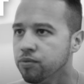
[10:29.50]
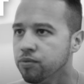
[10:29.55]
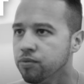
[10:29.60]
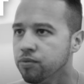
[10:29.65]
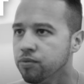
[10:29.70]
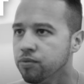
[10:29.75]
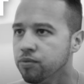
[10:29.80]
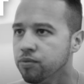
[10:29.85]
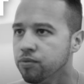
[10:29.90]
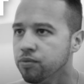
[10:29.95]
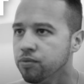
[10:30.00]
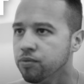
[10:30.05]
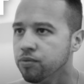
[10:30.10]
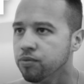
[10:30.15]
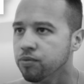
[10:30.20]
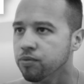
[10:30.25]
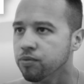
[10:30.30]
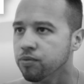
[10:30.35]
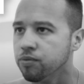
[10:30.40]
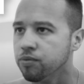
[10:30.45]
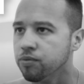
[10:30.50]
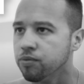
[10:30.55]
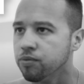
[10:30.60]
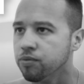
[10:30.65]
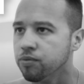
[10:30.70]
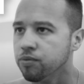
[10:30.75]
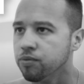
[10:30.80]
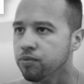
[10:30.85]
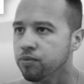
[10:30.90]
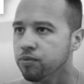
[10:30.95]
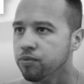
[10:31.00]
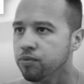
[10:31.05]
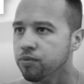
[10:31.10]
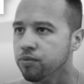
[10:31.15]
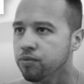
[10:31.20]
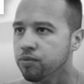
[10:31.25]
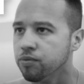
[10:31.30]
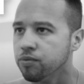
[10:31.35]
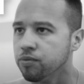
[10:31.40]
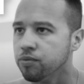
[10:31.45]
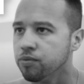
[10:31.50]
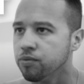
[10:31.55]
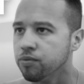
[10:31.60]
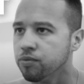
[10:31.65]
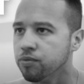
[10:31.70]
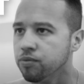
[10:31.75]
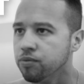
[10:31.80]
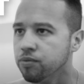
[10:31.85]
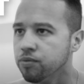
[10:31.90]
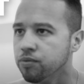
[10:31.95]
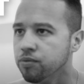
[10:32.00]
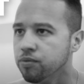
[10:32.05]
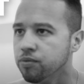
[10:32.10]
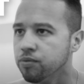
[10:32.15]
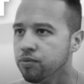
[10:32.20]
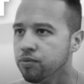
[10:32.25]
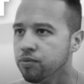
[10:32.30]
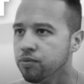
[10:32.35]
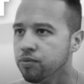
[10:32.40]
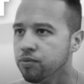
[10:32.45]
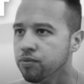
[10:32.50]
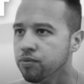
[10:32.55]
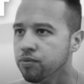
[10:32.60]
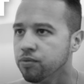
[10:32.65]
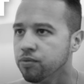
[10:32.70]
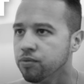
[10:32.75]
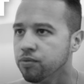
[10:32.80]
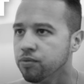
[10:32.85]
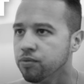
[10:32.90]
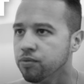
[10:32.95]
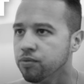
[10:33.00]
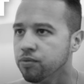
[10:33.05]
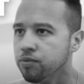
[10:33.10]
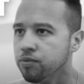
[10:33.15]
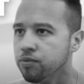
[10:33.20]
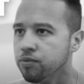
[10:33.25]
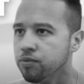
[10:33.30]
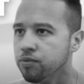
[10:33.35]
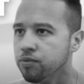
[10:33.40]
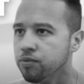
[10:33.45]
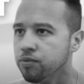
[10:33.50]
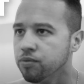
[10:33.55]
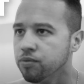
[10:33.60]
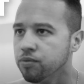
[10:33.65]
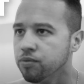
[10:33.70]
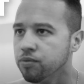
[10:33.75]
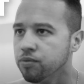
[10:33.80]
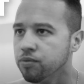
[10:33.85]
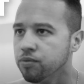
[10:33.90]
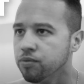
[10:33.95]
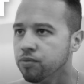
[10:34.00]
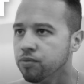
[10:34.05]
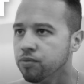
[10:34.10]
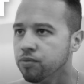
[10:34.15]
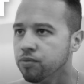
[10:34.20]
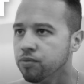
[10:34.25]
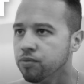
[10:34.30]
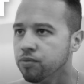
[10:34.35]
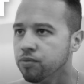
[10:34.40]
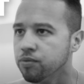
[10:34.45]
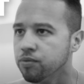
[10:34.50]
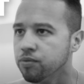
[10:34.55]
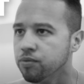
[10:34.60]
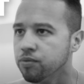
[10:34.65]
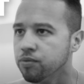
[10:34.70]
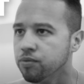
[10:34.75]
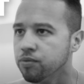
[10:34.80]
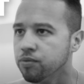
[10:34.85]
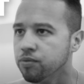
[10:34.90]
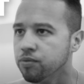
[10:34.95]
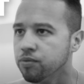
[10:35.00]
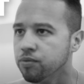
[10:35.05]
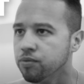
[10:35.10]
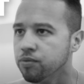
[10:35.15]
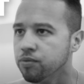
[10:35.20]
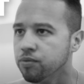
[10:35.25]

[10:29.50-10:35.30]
(no lip movement)